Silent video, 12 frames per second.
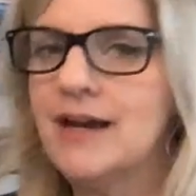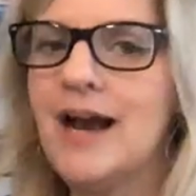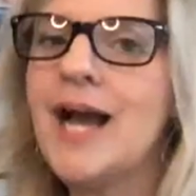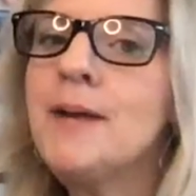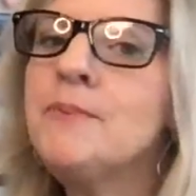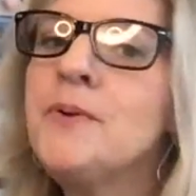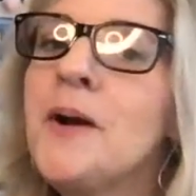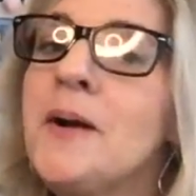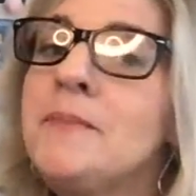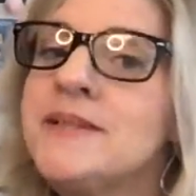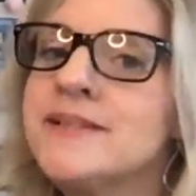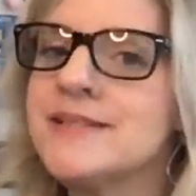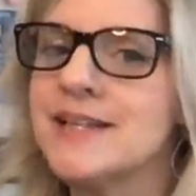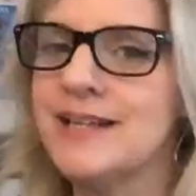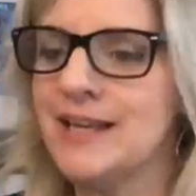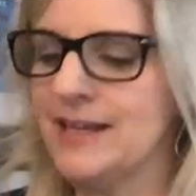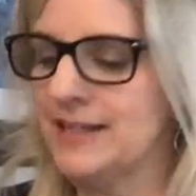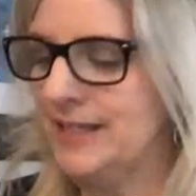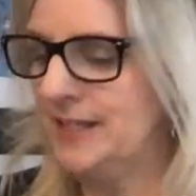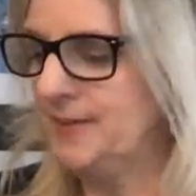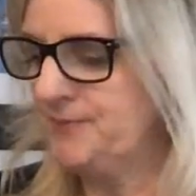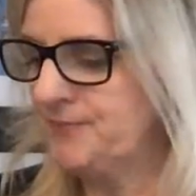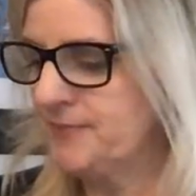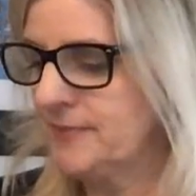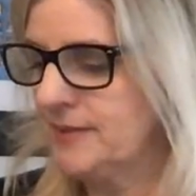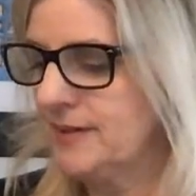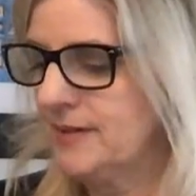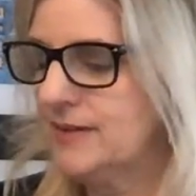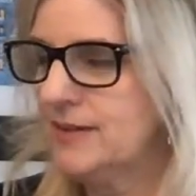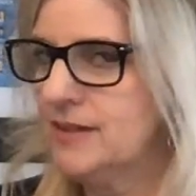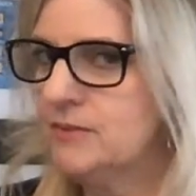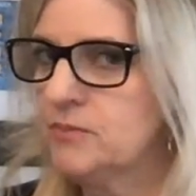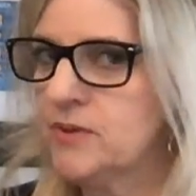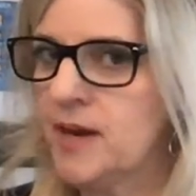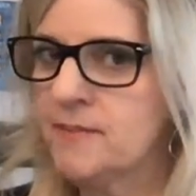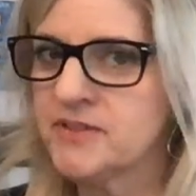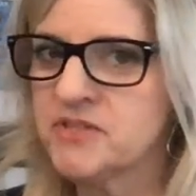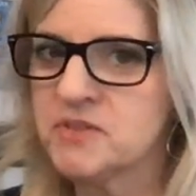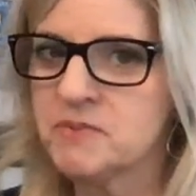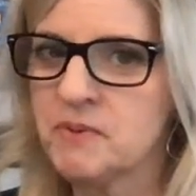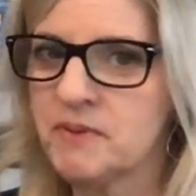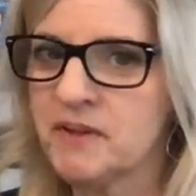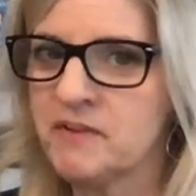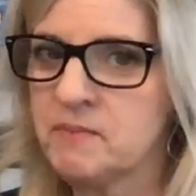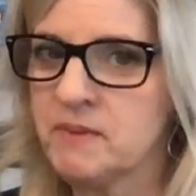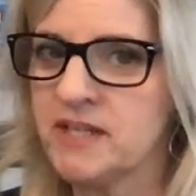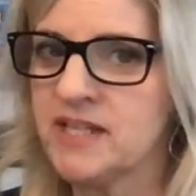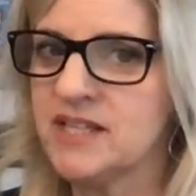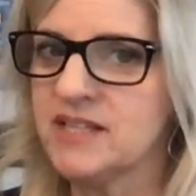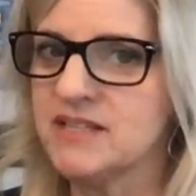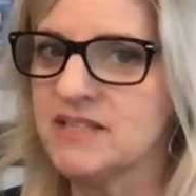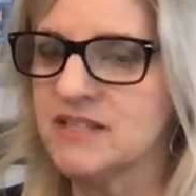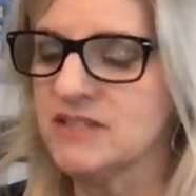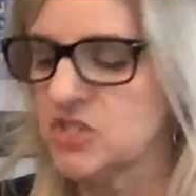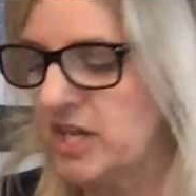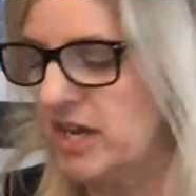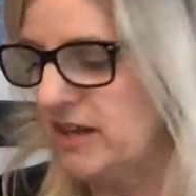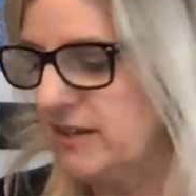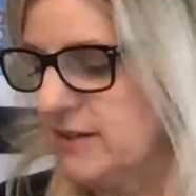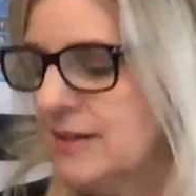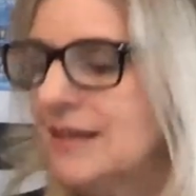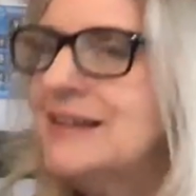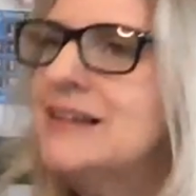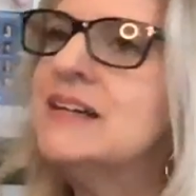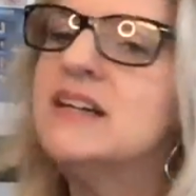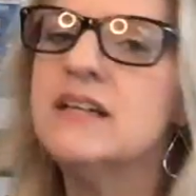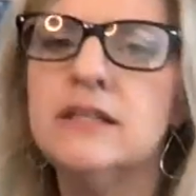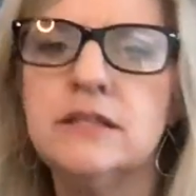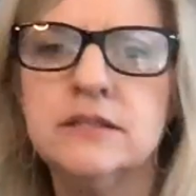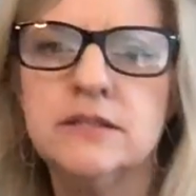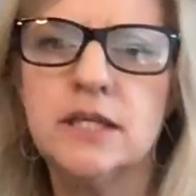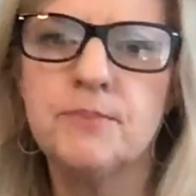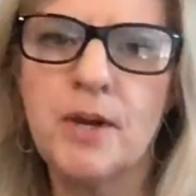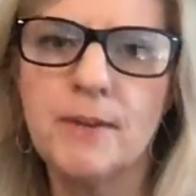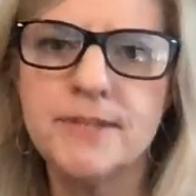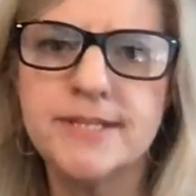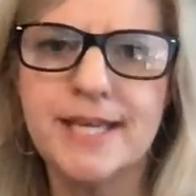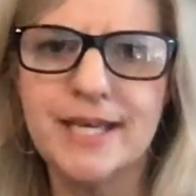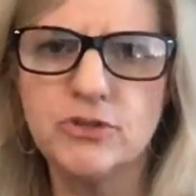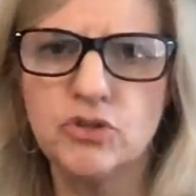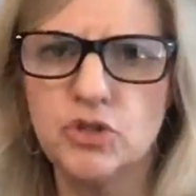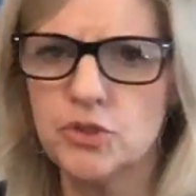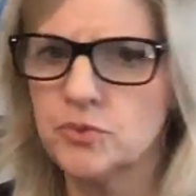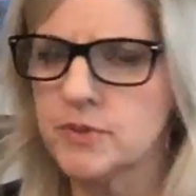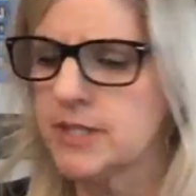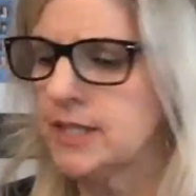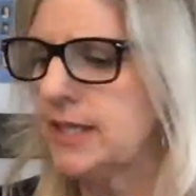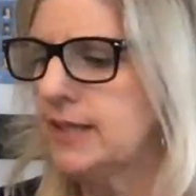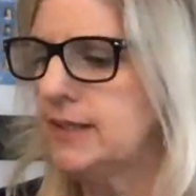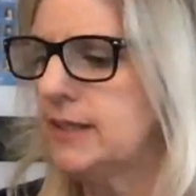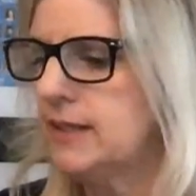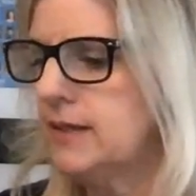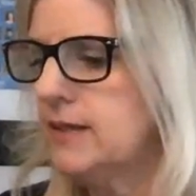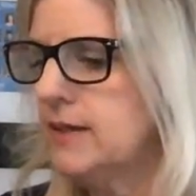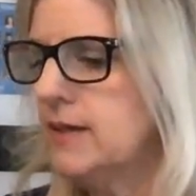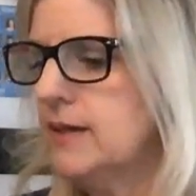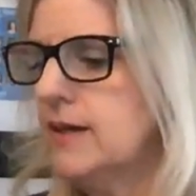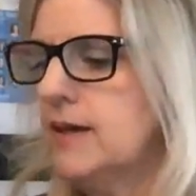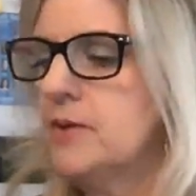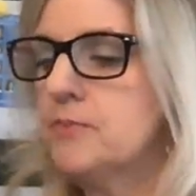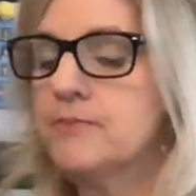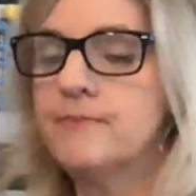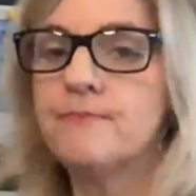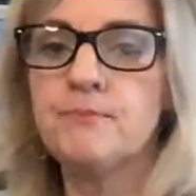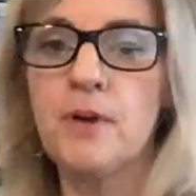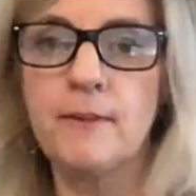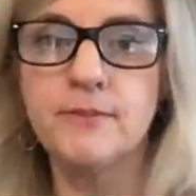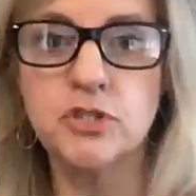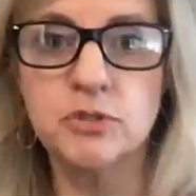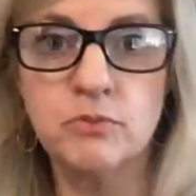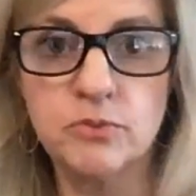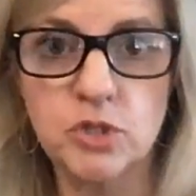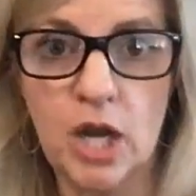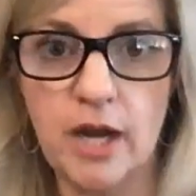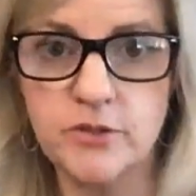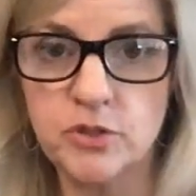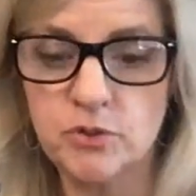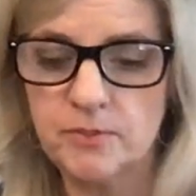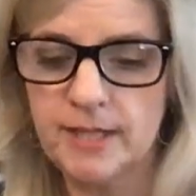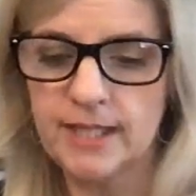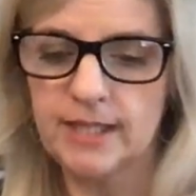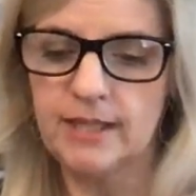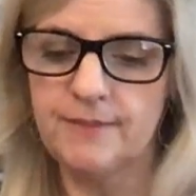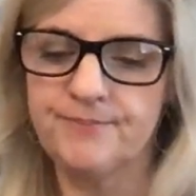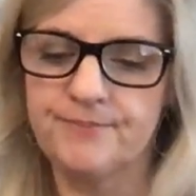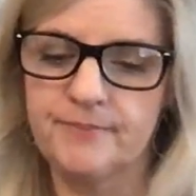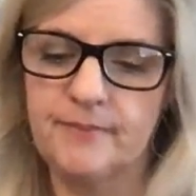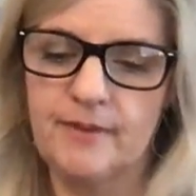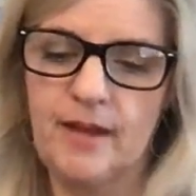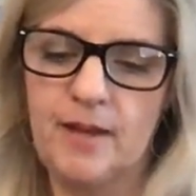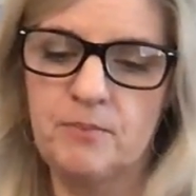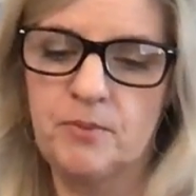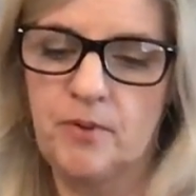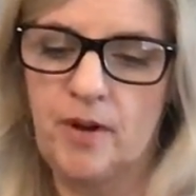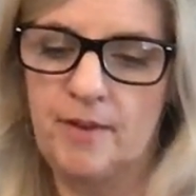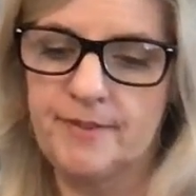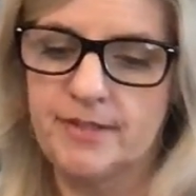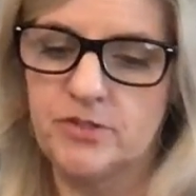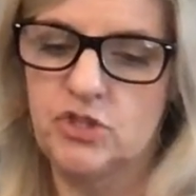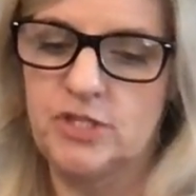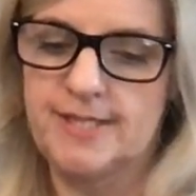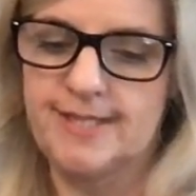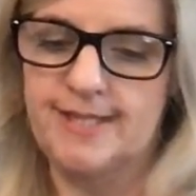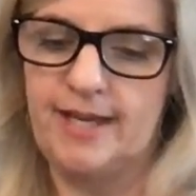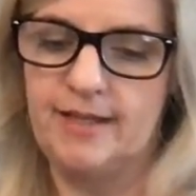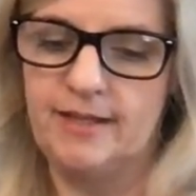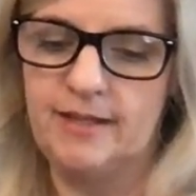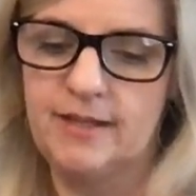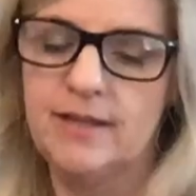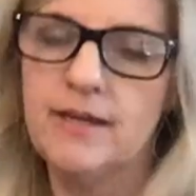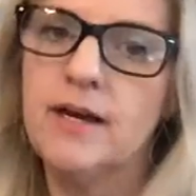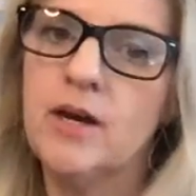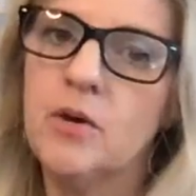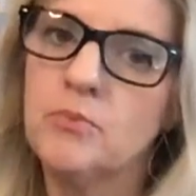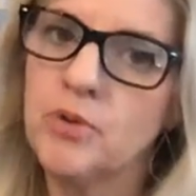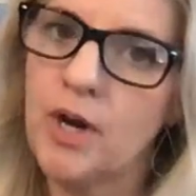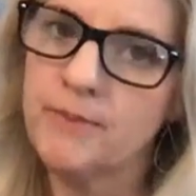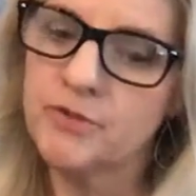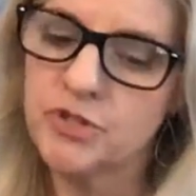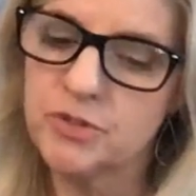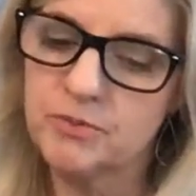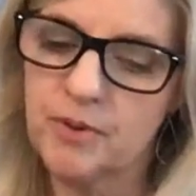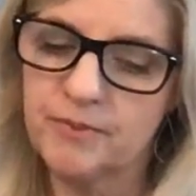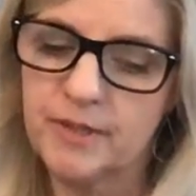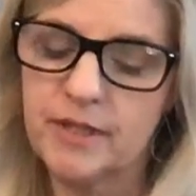I promise, said Annie. And promise you won't give him a kiss, said Jack. I promise that too, said Annie. Promise you won't talk to him, Annie? I promise, she said. Promise you won't.